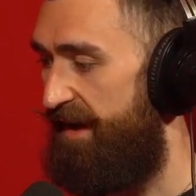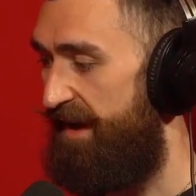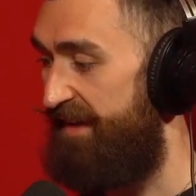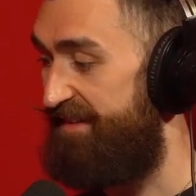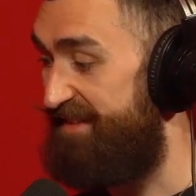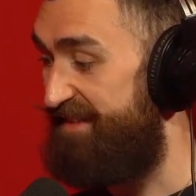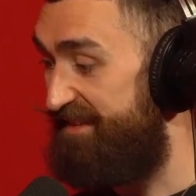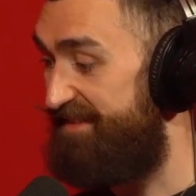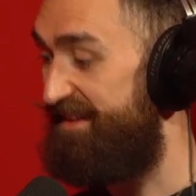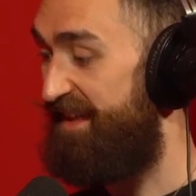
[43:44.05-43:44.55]

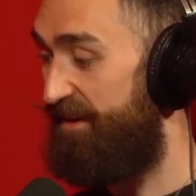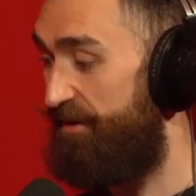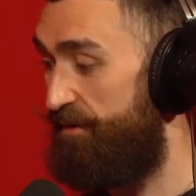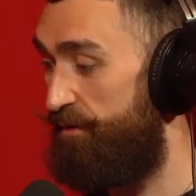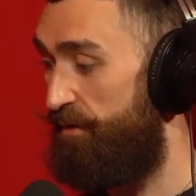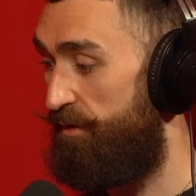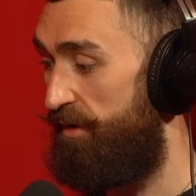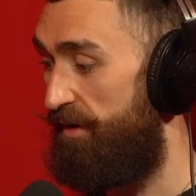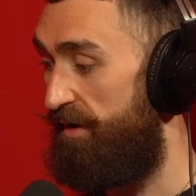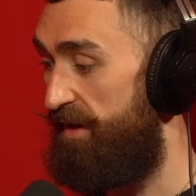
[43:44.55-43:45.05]
I said to
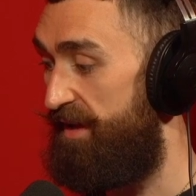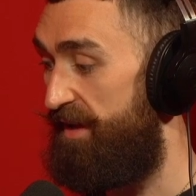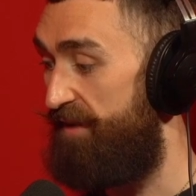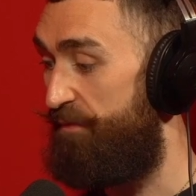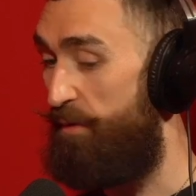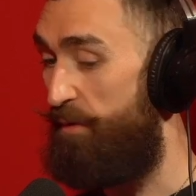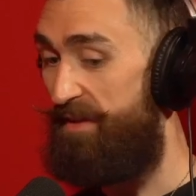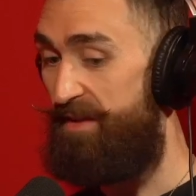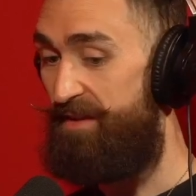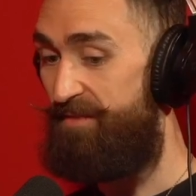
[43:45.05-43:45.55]
Eleanor,
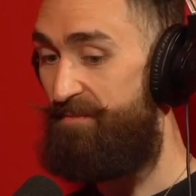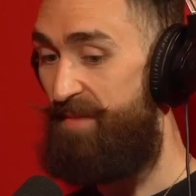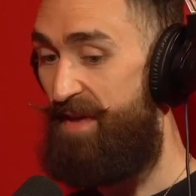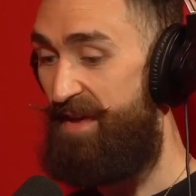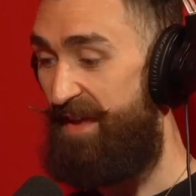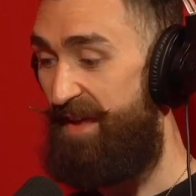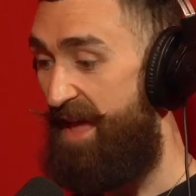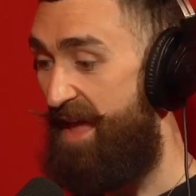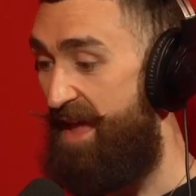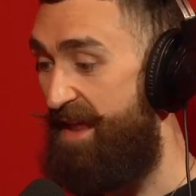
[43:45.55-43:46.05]
if we didn't
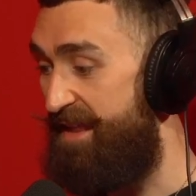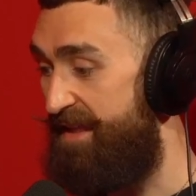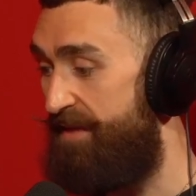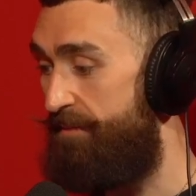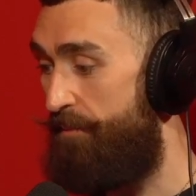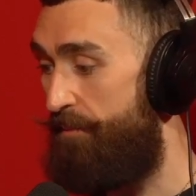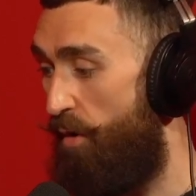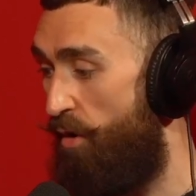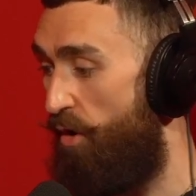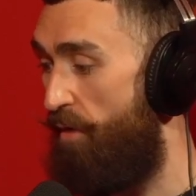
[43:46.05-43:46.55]
make
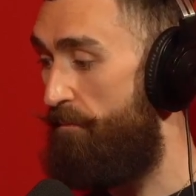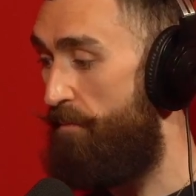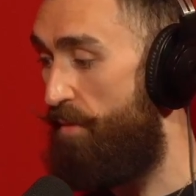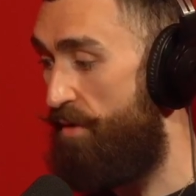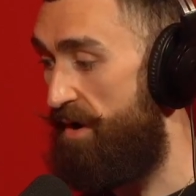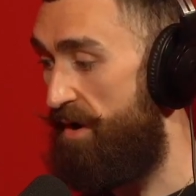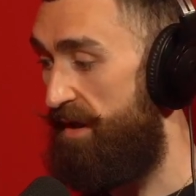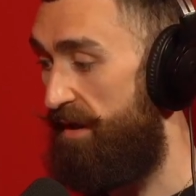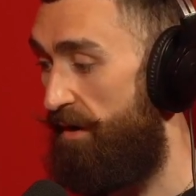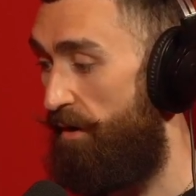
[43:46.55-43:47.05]
any more
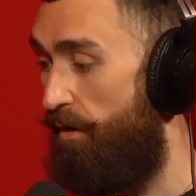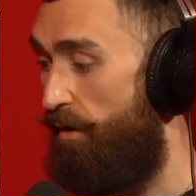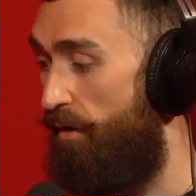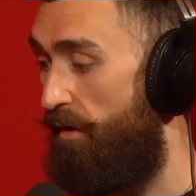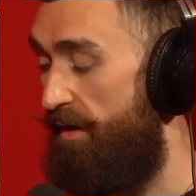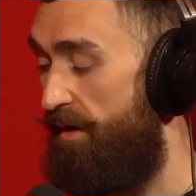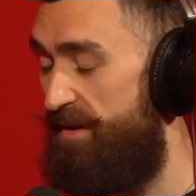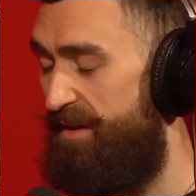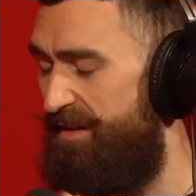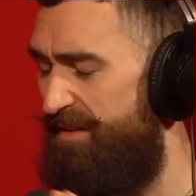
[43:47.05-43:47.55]
money,
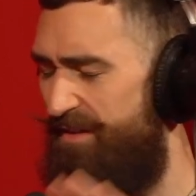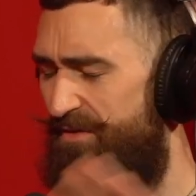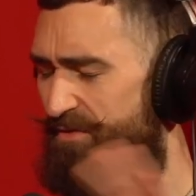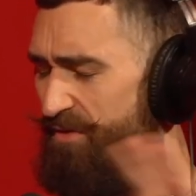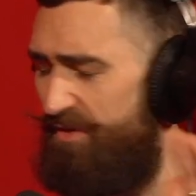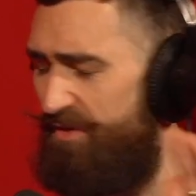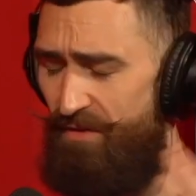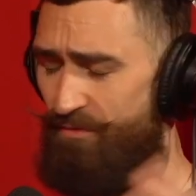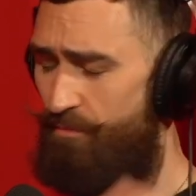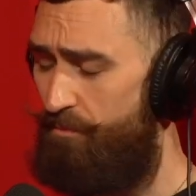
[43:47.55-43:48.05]
or
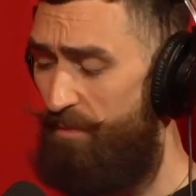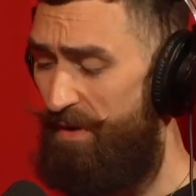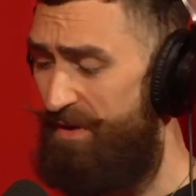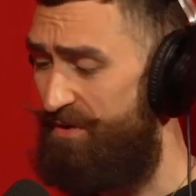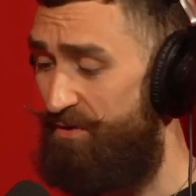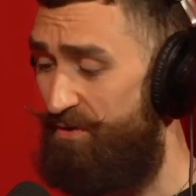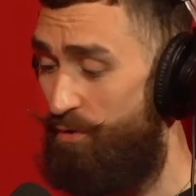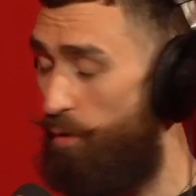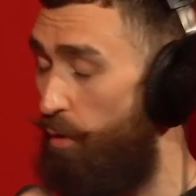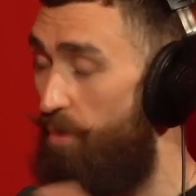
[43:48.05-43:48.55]

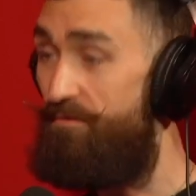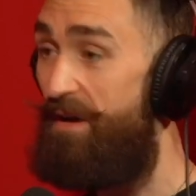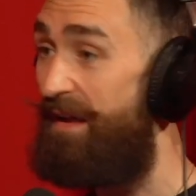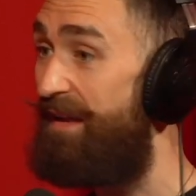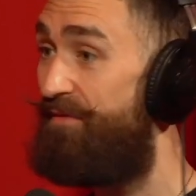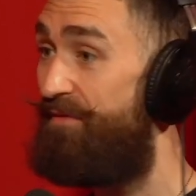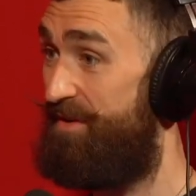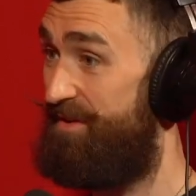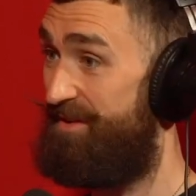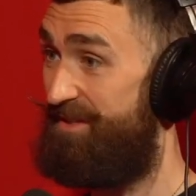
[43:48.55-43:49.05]
it's so
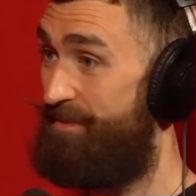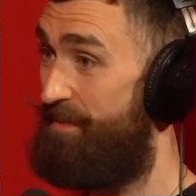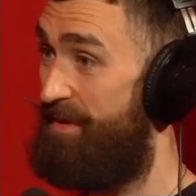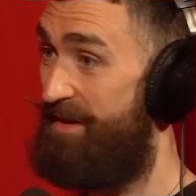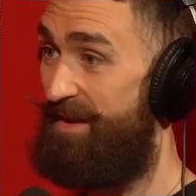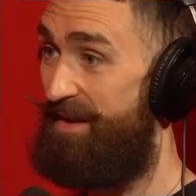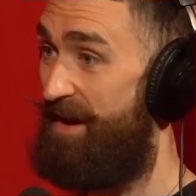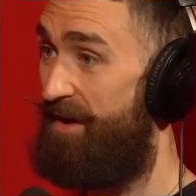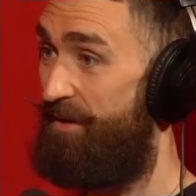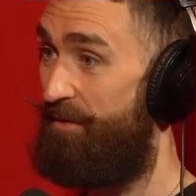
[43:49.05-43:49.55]
irrelevant to
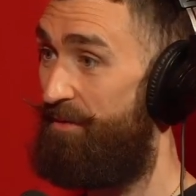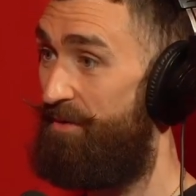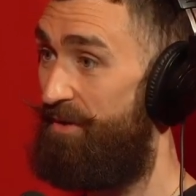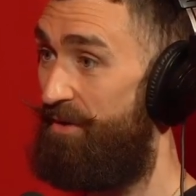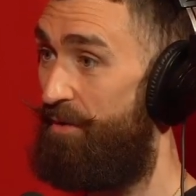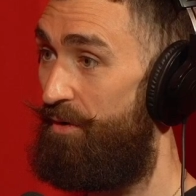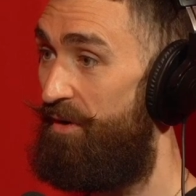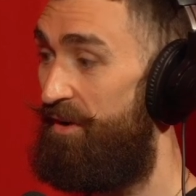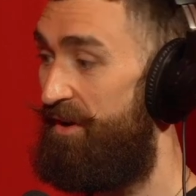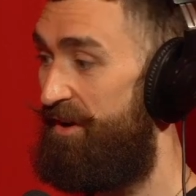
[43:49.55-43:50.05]
me
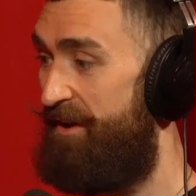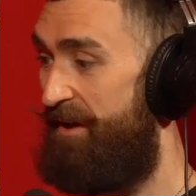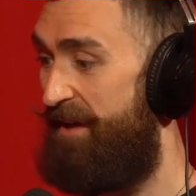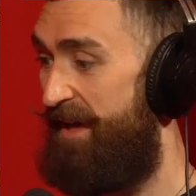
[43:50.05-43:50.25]
now,